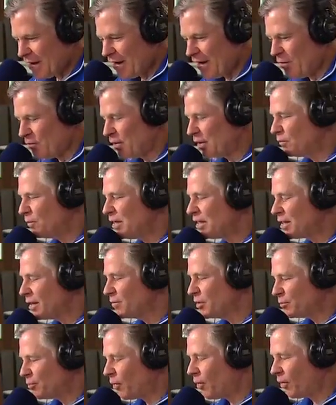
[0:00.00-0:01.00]
Uh, when we
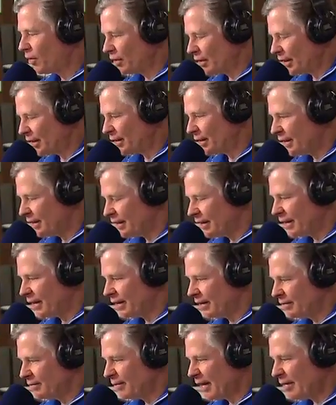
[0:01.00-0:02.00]
come to Portland
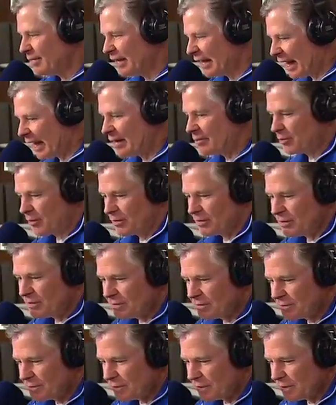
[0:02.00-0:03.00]
in maybe April,
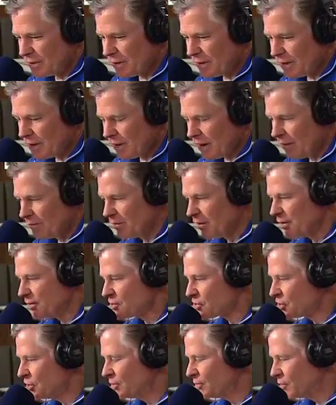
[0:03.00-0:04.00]
I'm going to
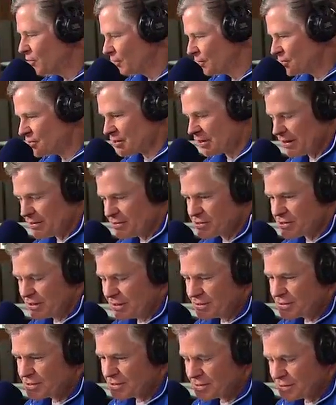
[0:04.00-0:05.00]
assume courtside
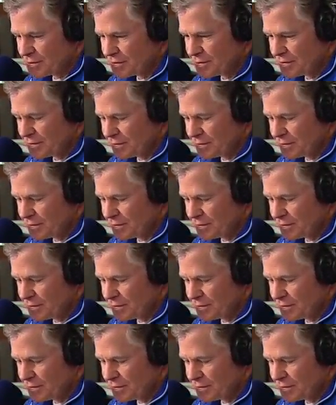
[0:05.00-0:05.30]
seats.